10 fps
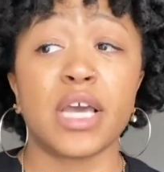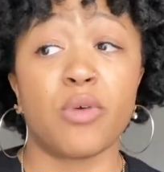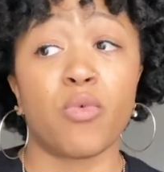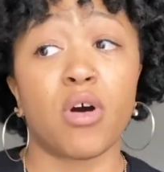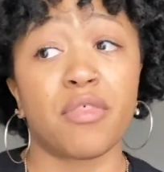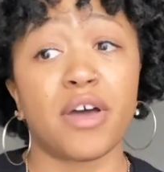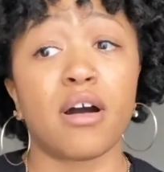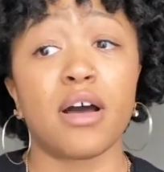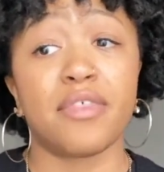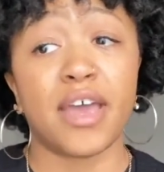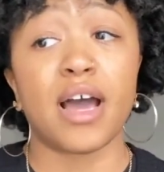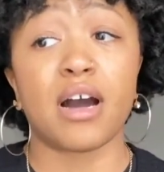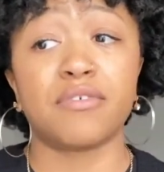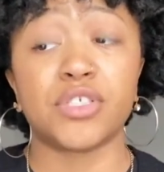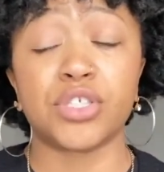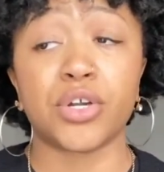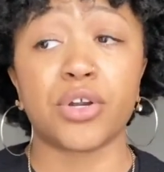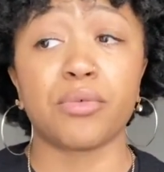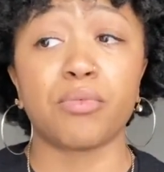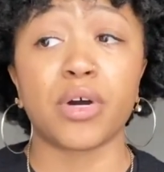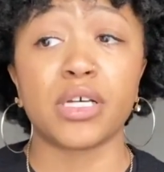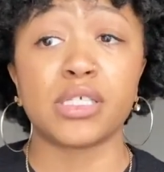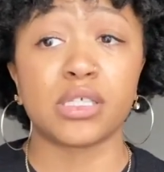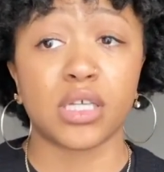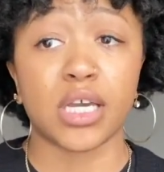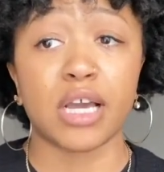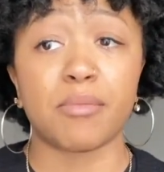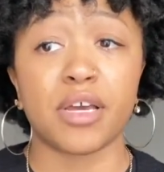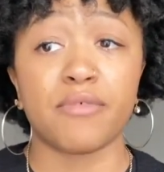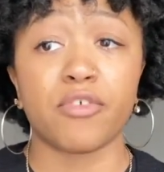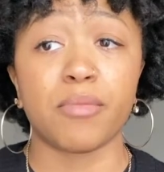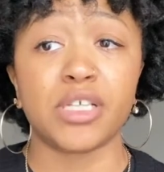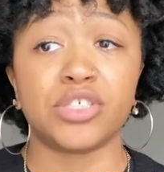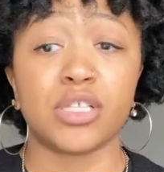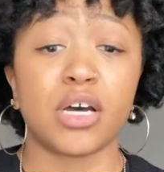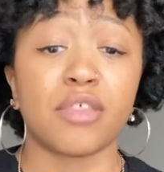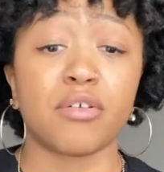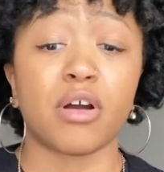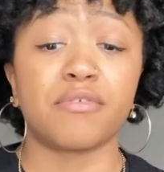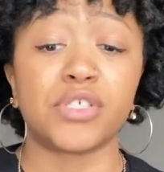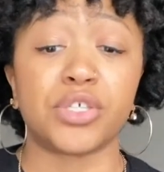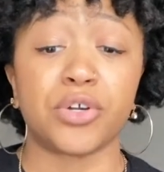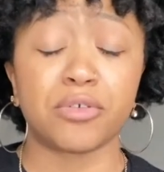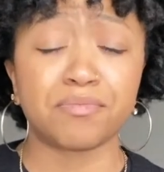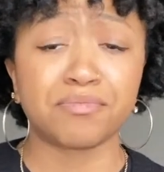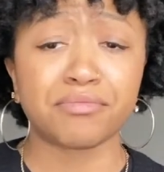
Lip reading: And while that officer was looking at my information, the other officer